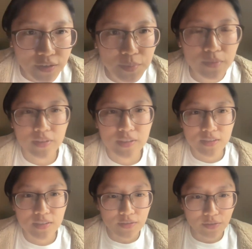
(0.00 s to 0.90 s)
you,
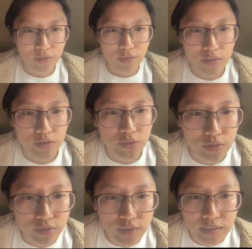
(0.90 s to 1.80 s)
Professor, for your
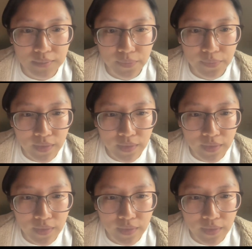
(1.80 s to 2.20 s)
introducing.